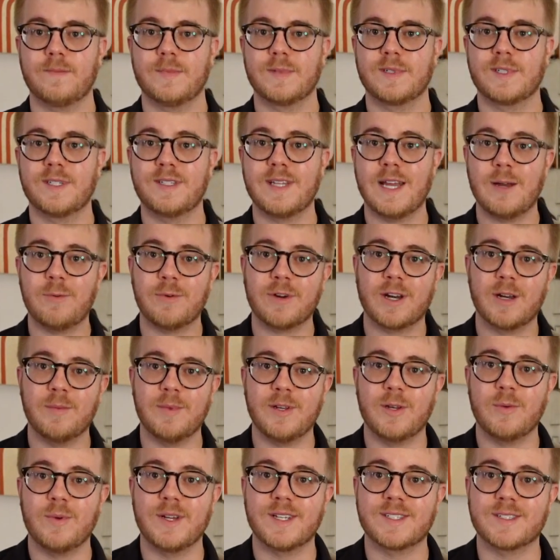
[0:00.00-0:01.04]
Today we're going to be
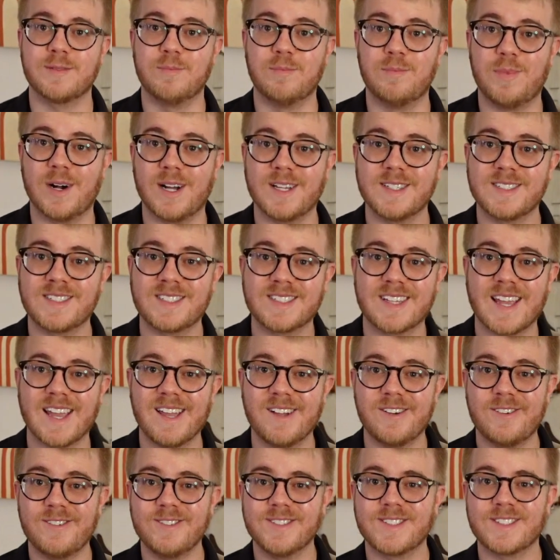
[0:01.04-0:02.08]
doing some buzz
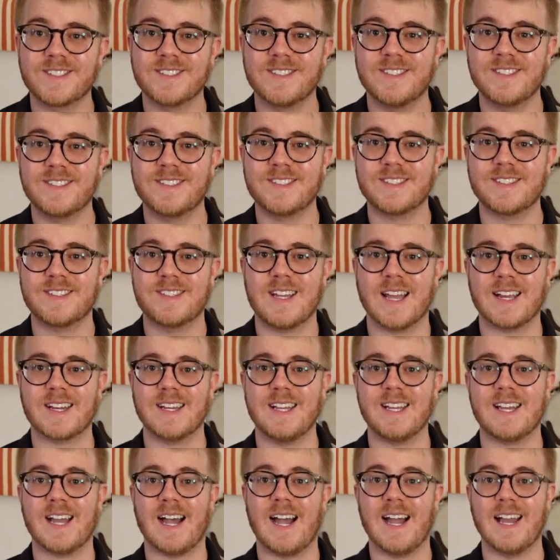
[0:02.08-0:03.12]
scales. This is a
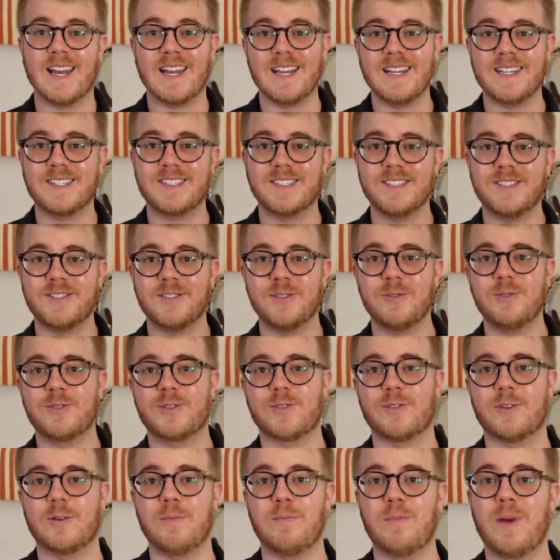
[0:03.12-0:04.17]
technique I like to do
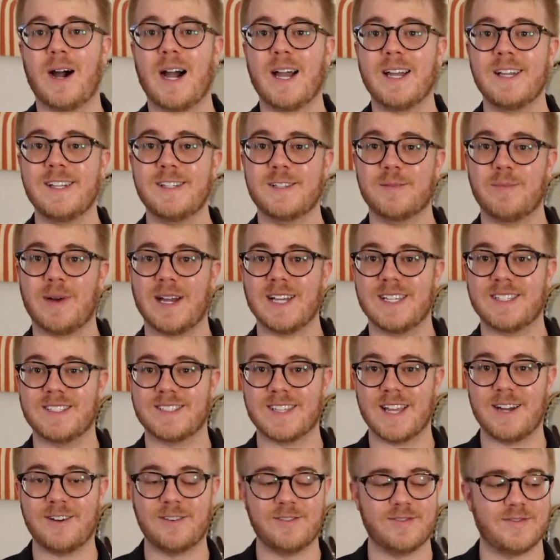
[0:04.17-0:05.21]
to remind
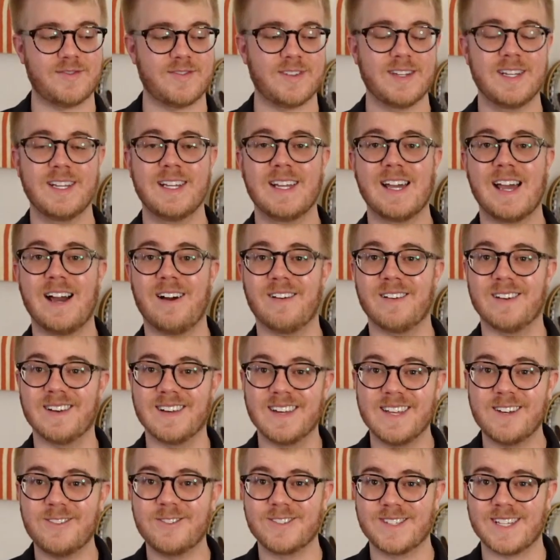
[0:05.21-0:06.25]
myself how
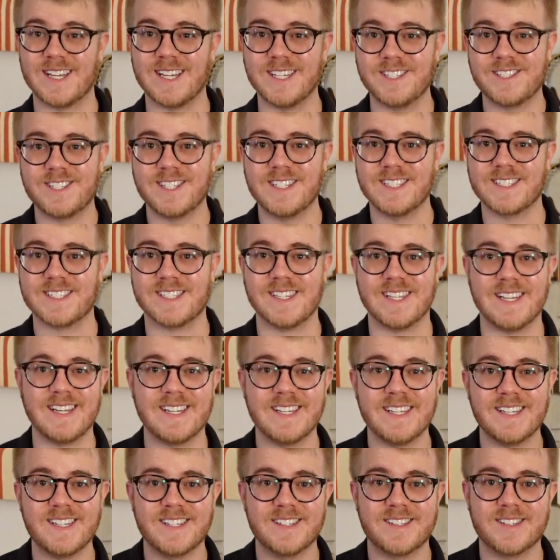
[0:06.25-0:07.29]
little tension is
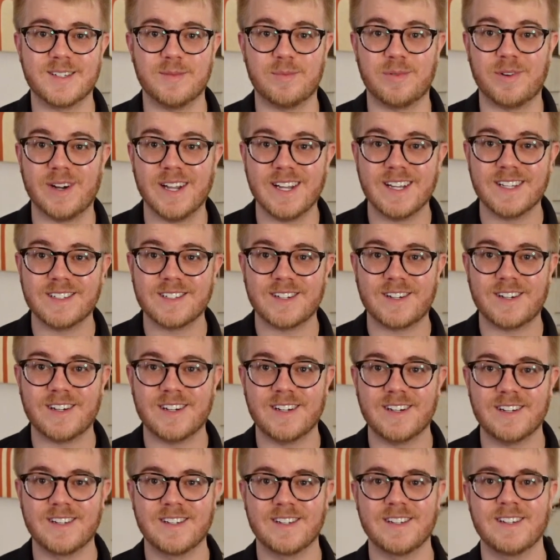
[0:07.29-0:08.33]
needed to play
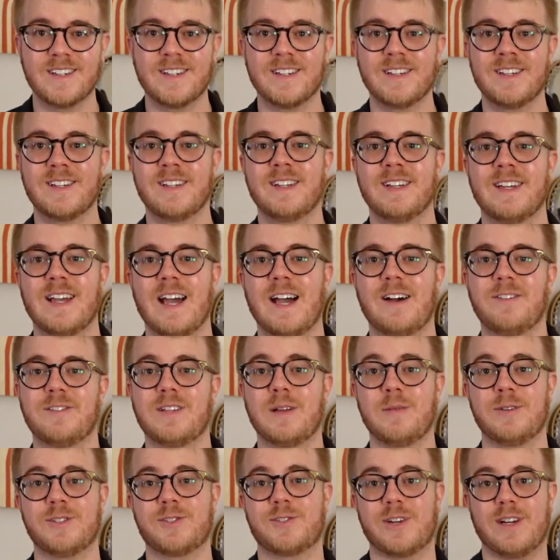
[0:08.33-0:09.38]
guitar. I'll
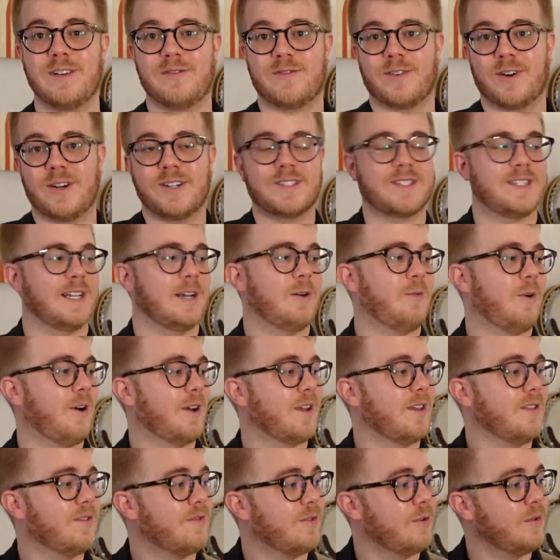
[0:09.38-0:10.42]
demonstrate first, then I'll
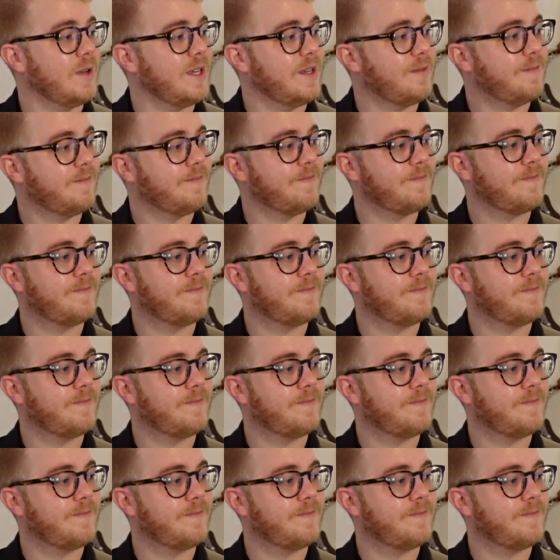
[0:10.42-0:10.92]
walk you through it.